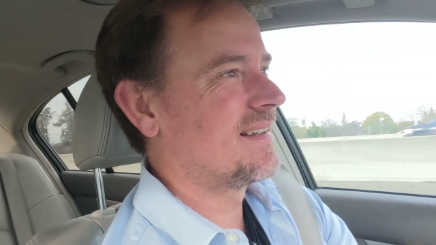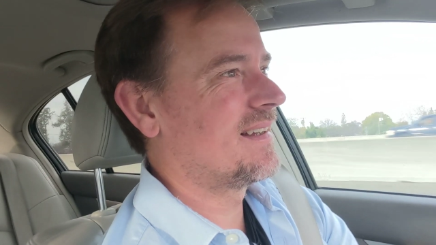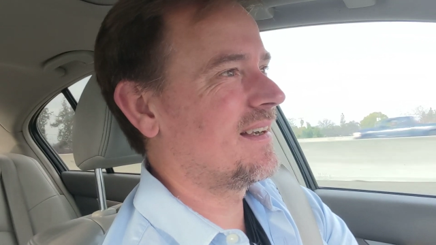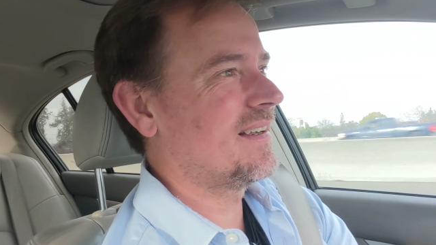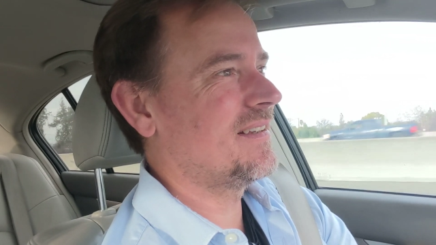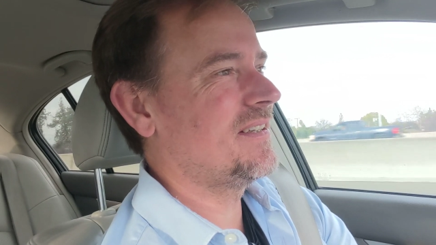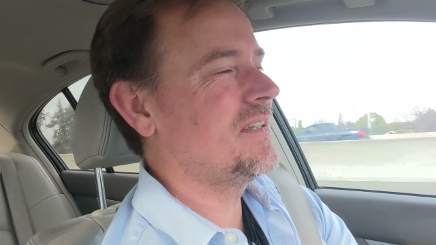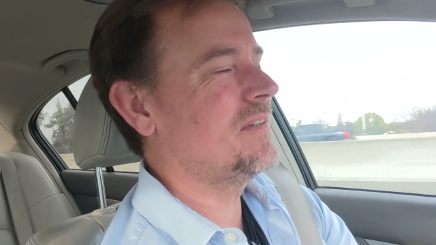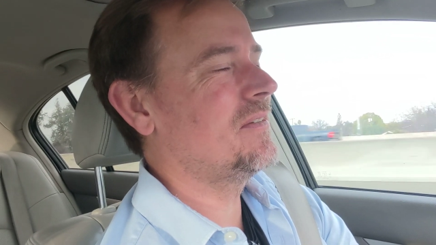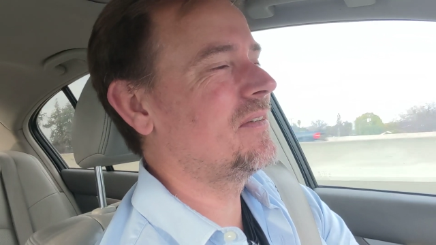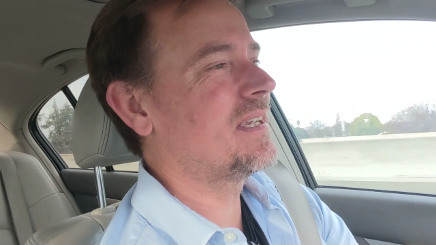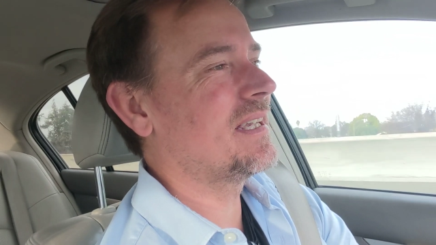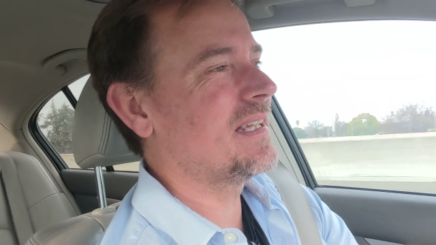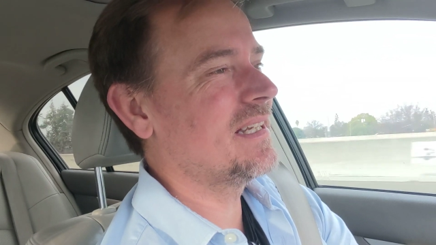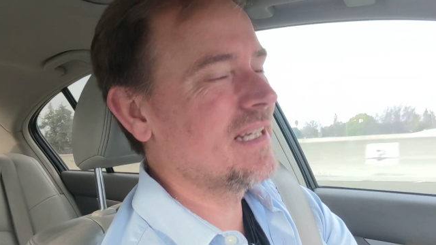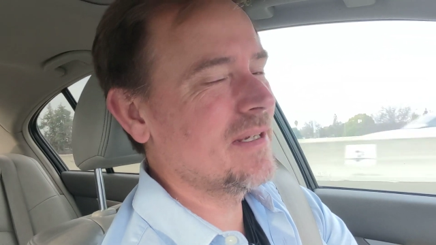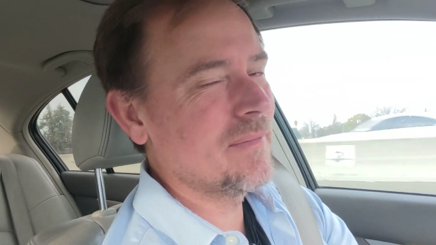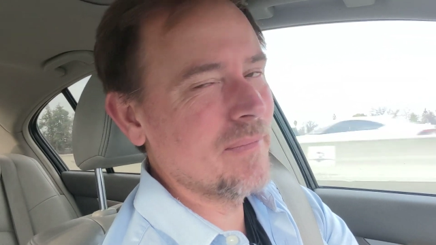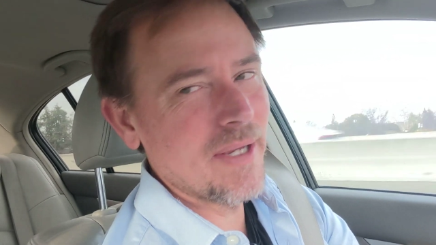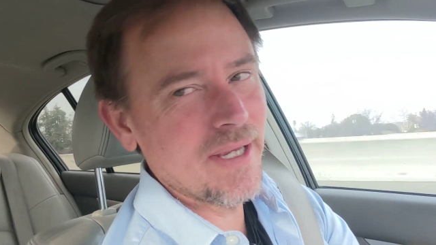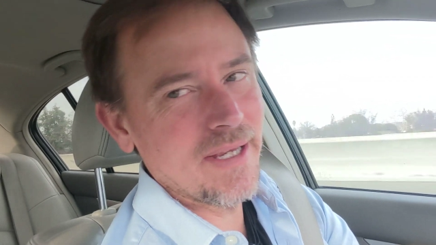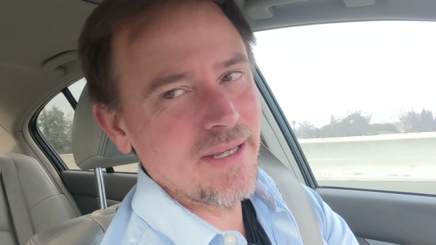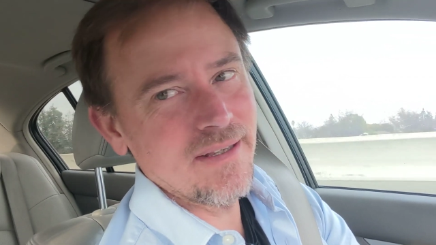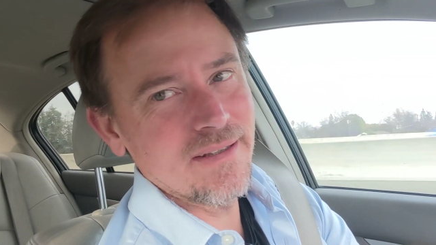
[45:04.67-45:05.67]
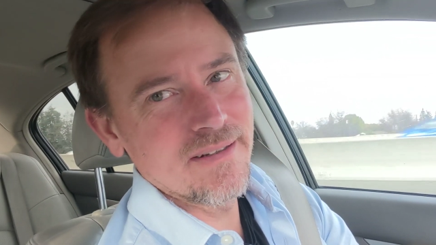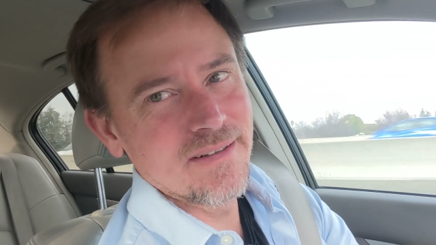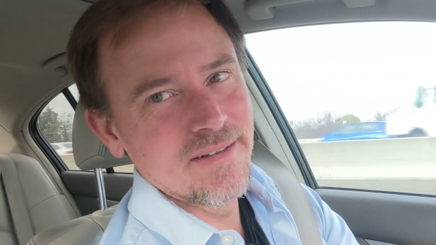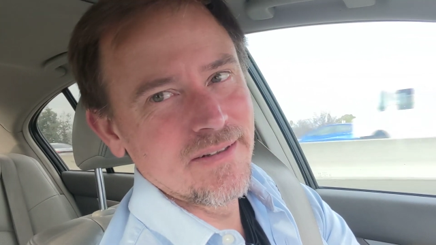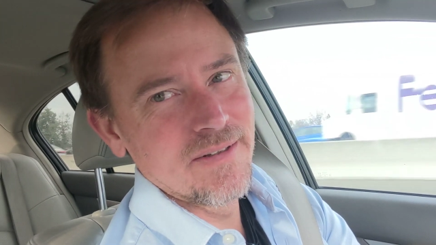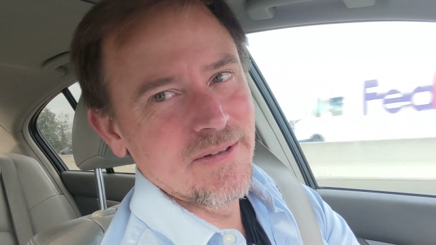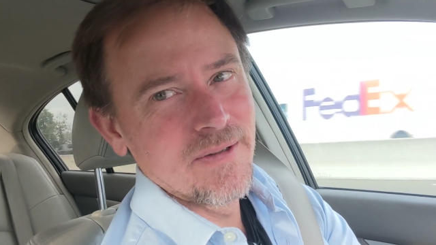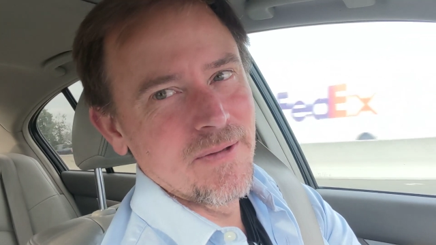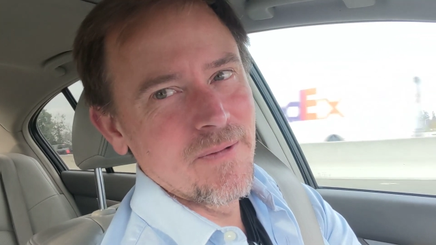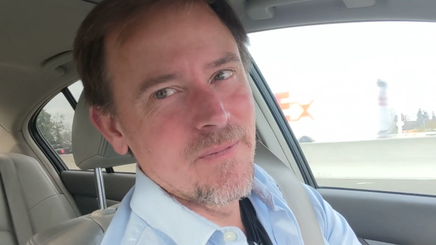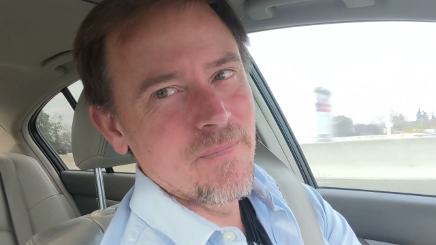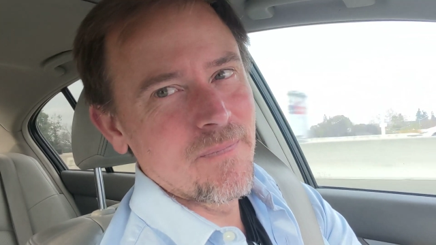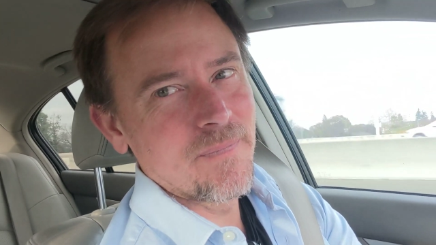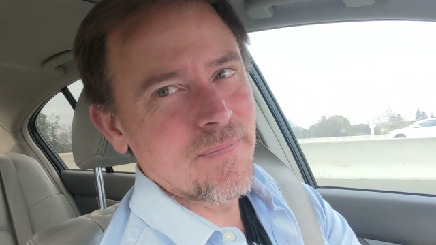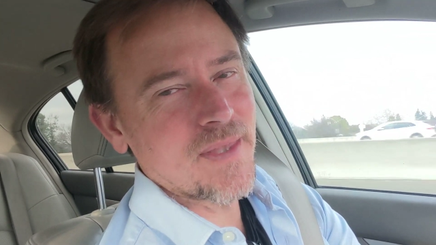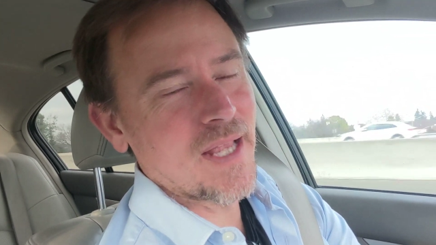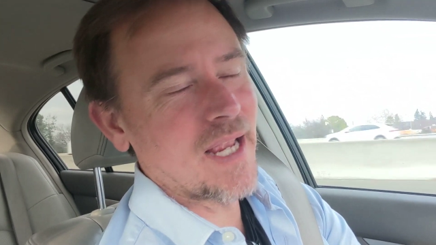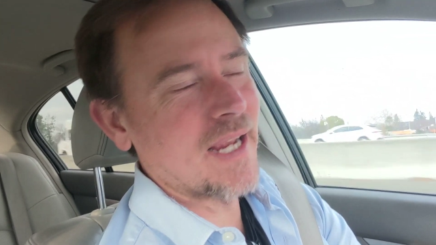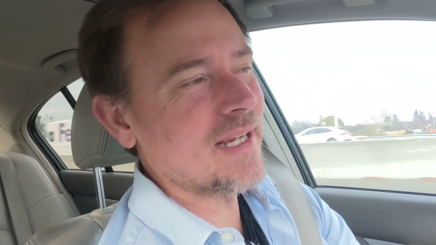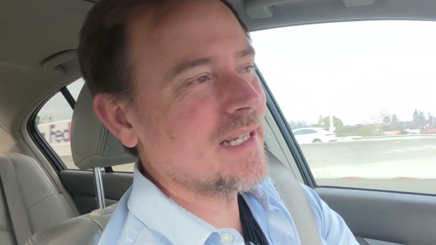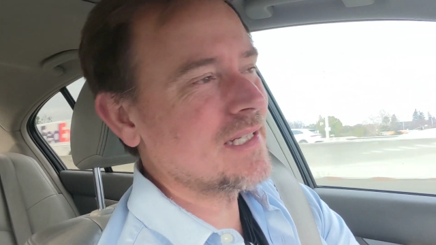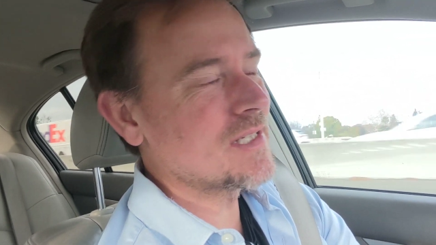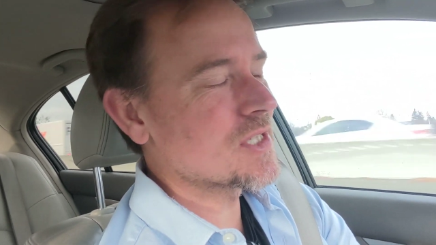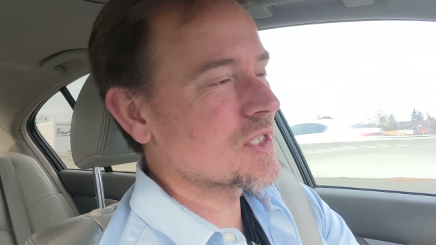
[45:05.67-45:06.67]
are you kidding me?
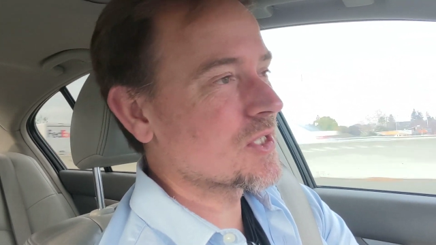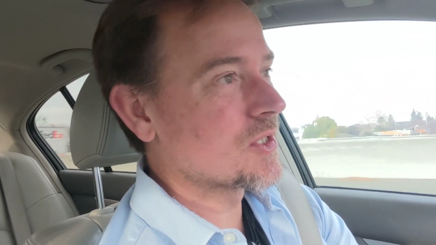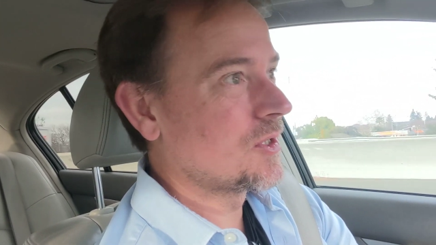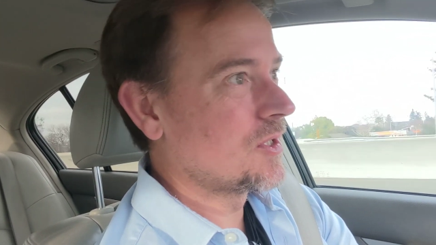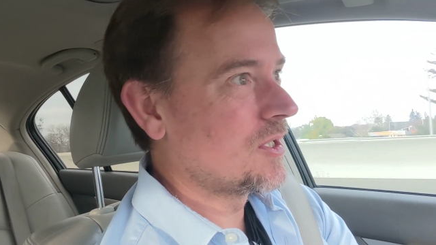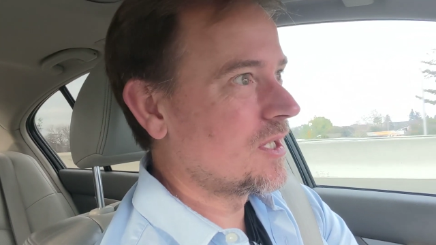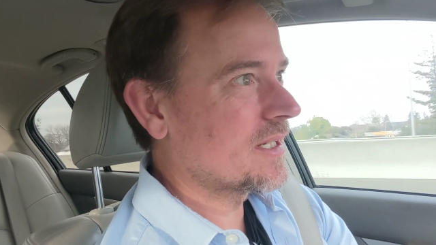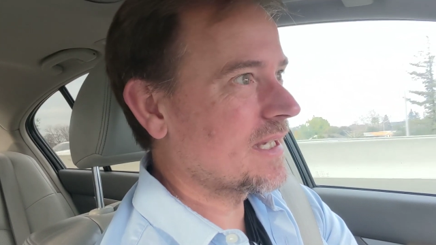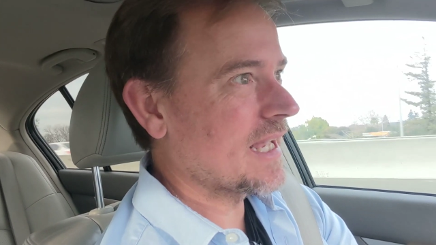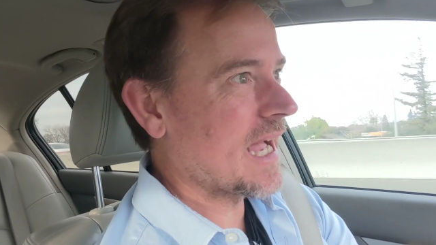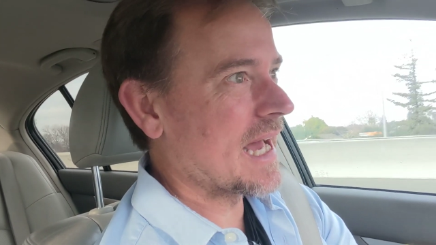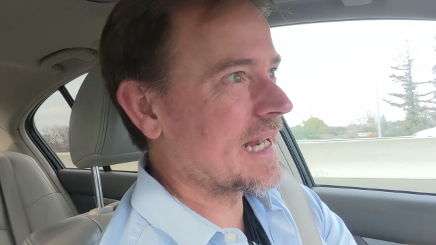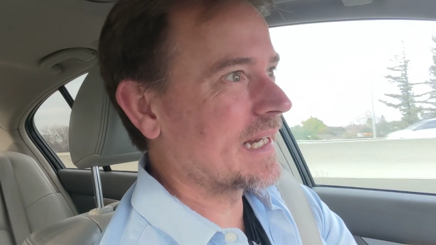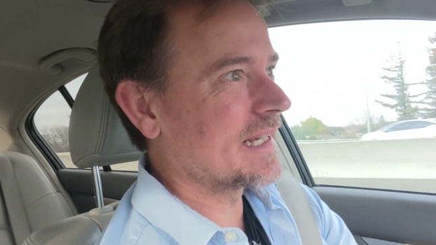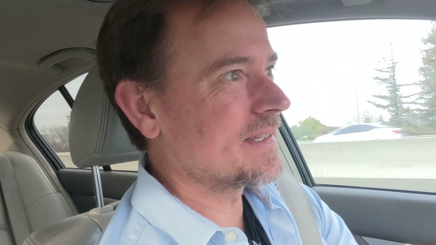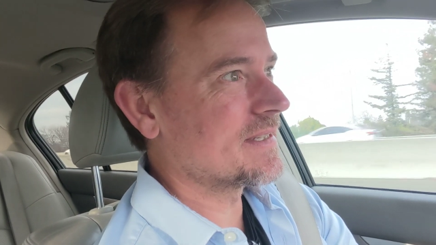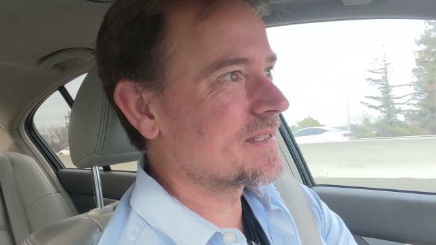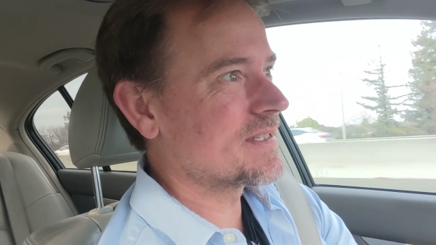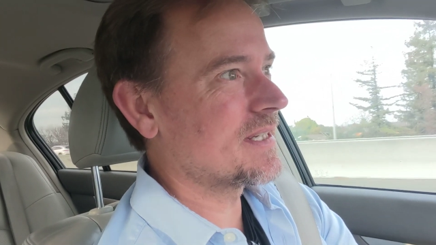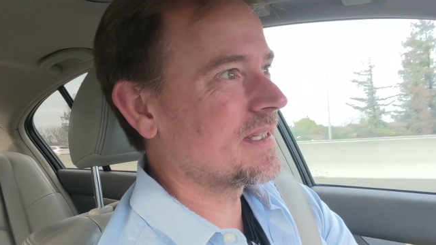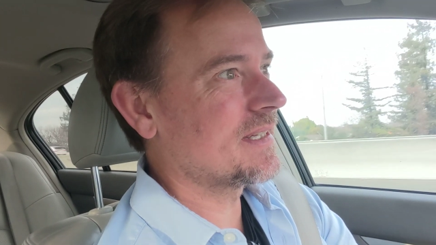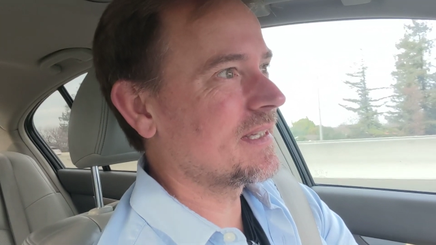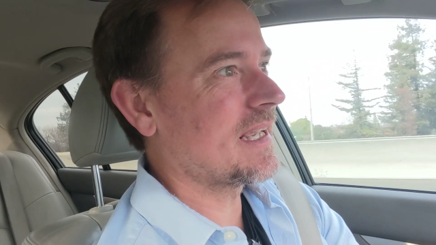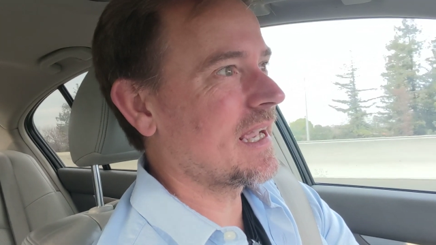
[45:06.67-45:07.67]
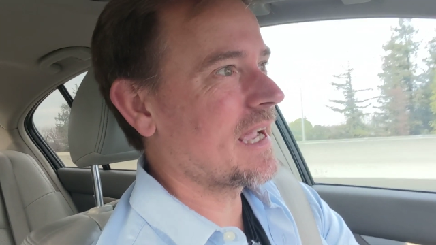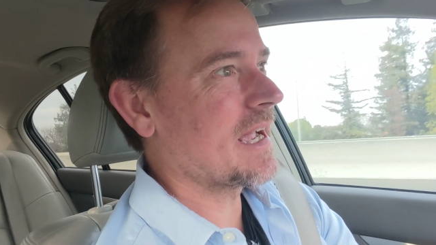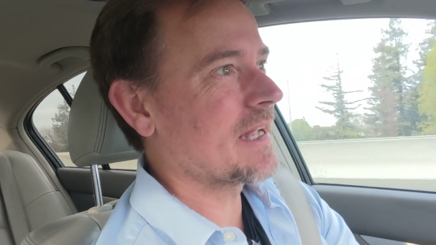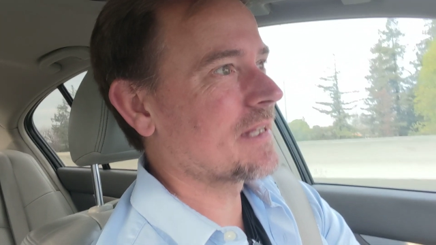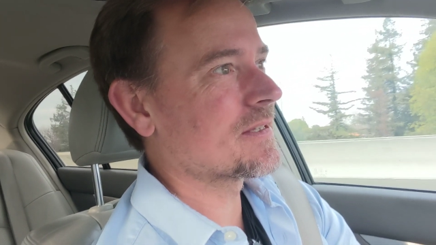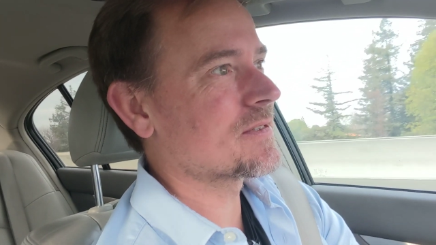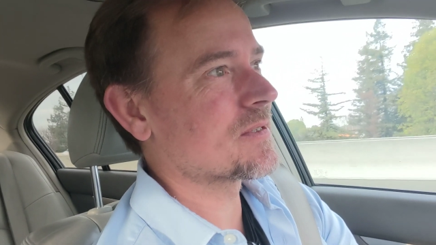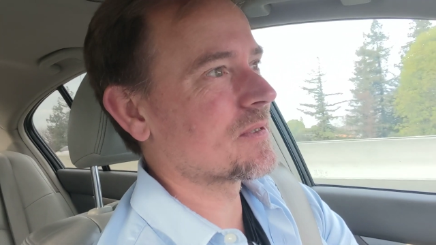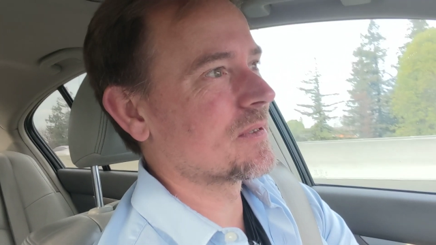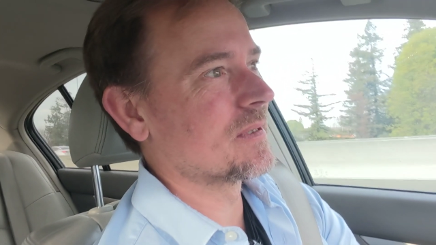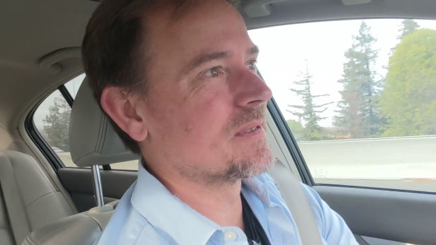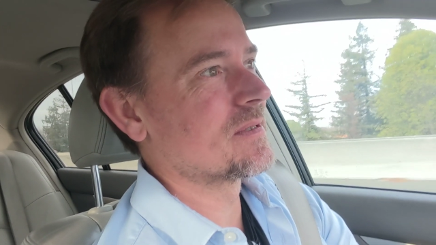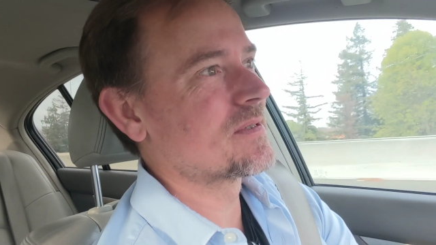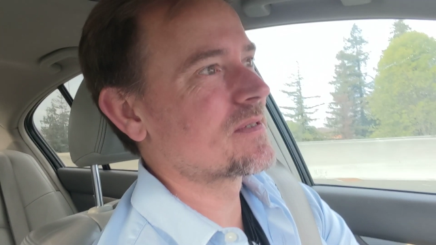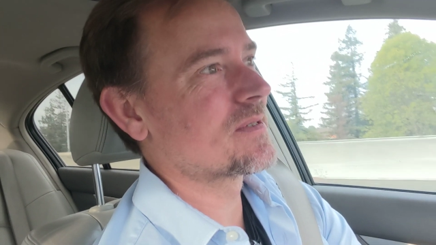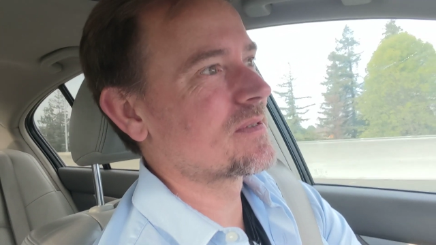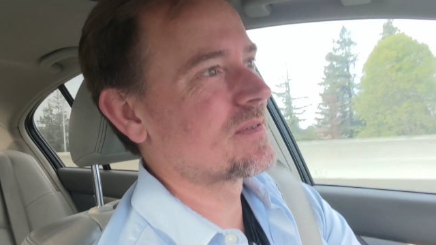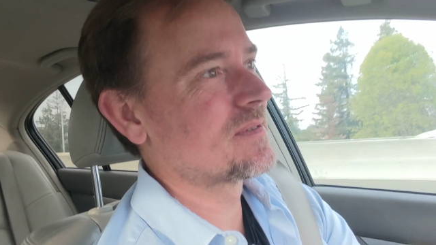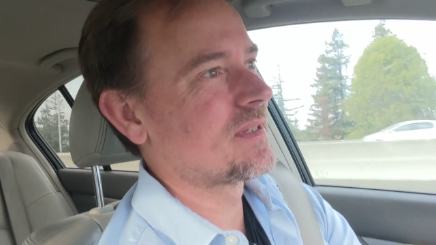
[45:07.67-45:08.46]
I can just look at it and see the answers.